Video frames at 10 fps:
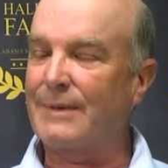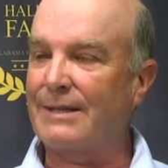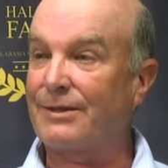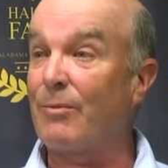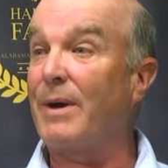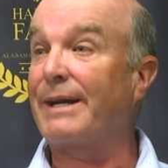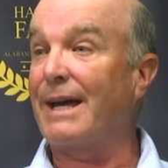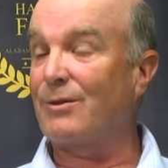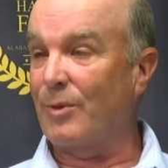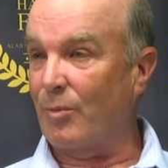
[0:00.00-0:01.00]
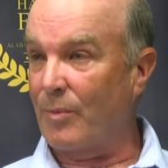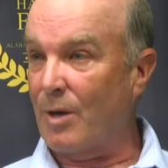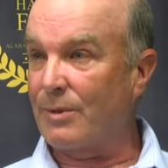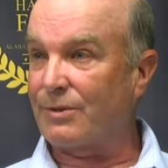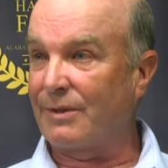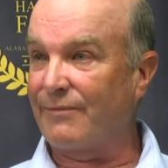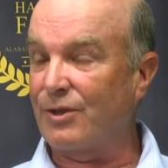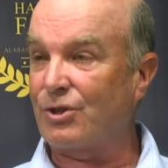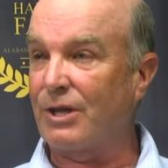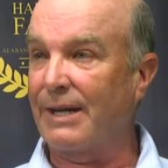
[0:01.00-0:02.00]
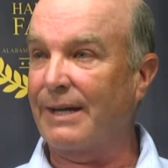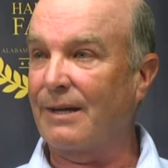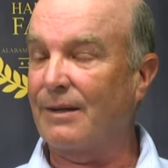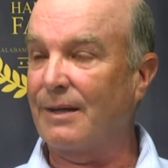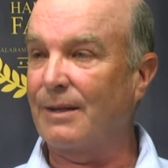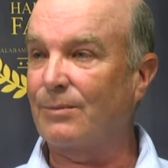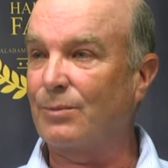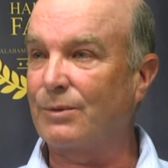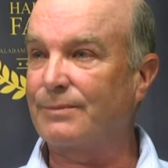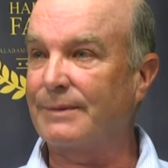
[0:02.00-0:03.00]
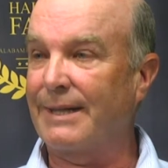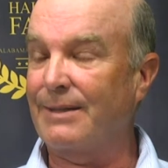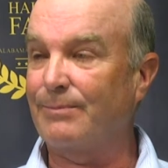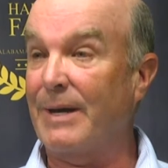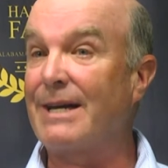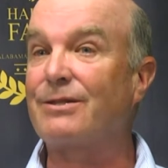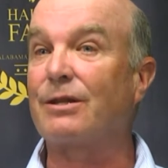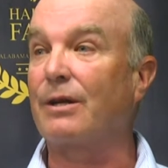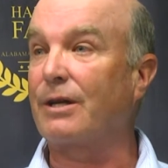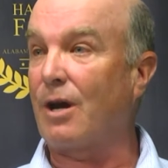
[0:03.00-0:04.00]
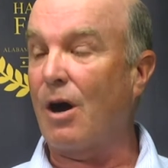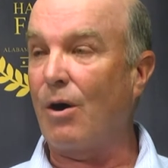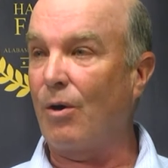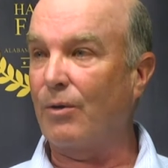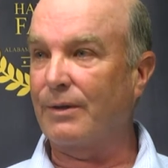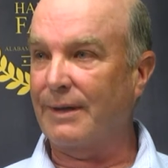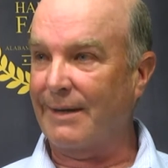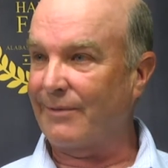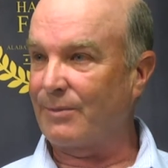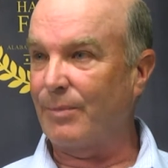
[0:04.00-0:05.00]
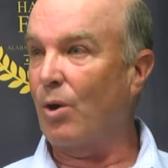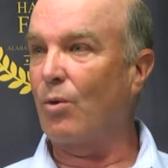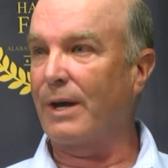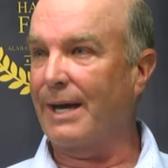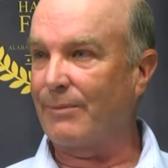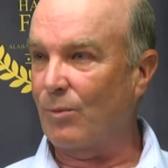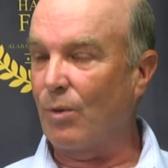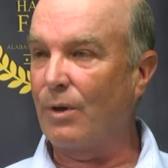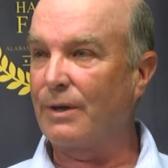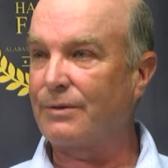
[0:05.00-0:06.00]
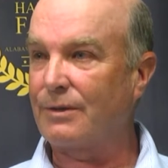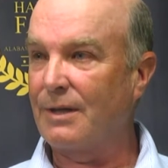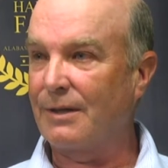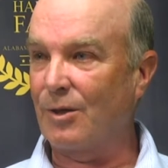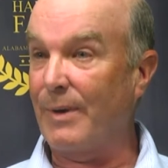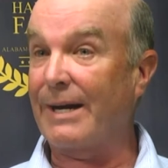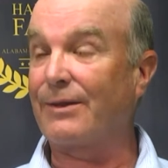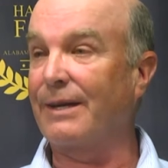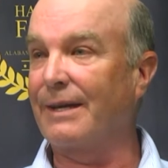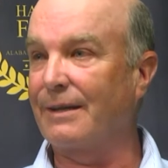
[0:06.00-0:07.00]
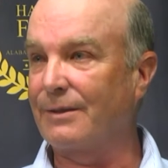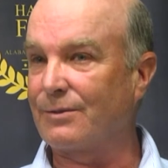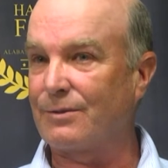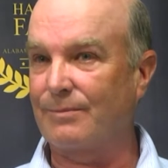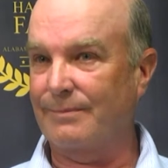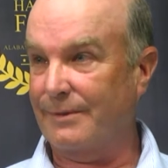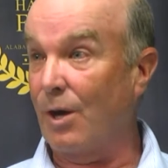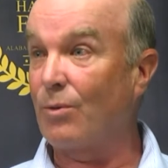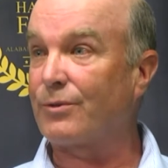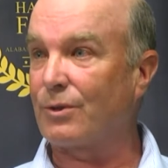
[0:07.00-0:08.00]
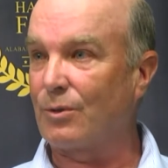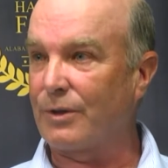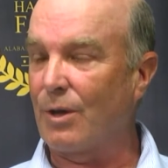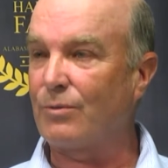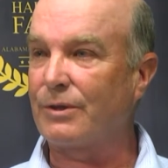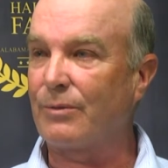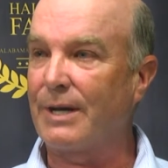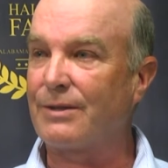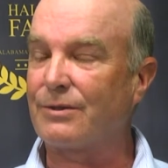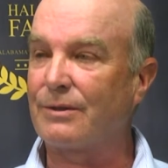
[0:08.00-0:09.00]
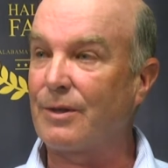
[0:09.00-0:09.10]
Some of my dad's memorable moments in officiating were he basically called every bowl game there was. Back then, this is the old school, the old generation.